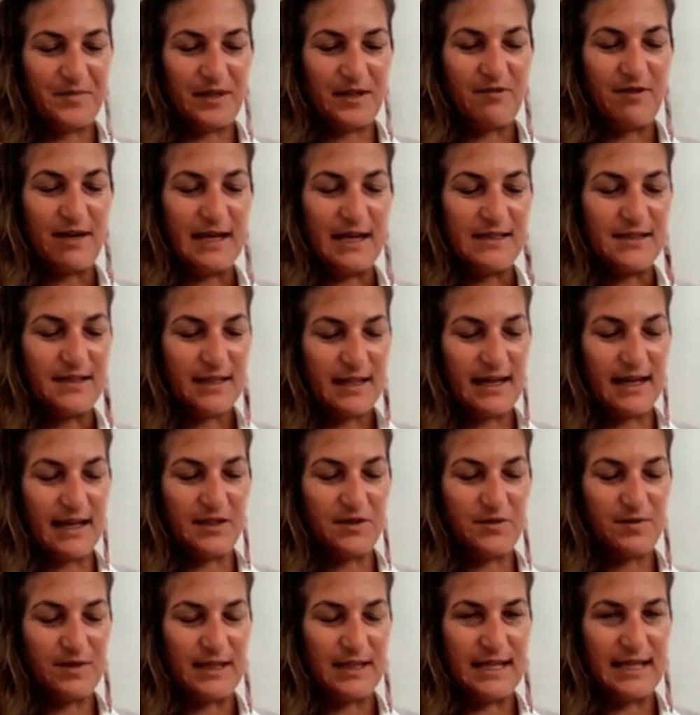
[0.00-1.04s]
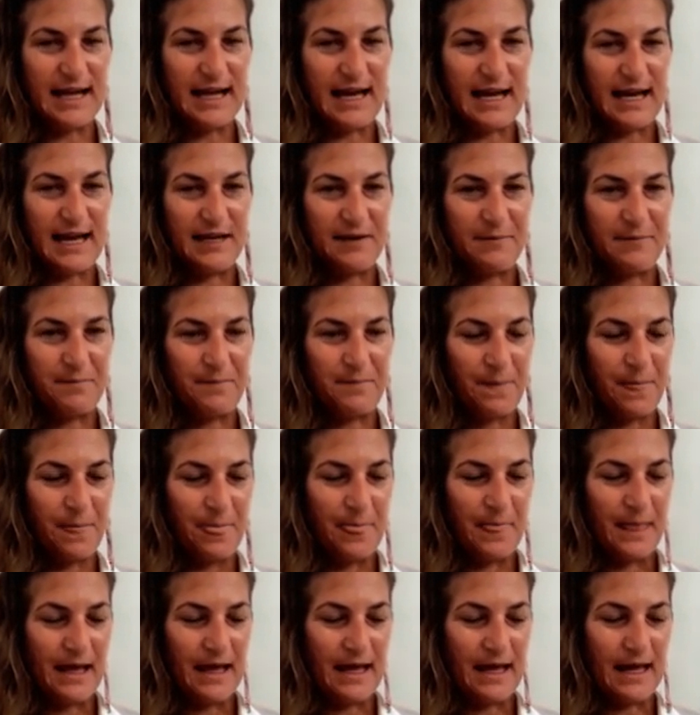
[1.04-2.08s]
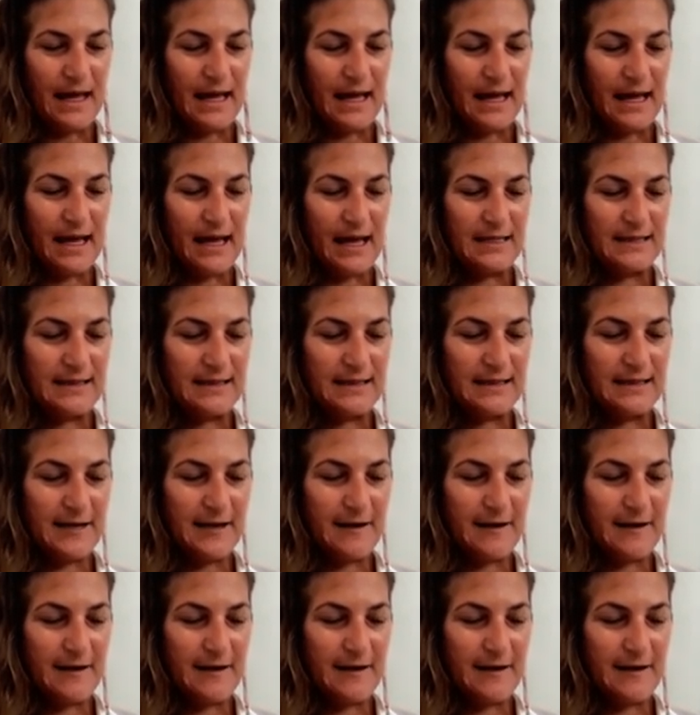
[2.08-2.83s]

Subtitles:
resonate with that. And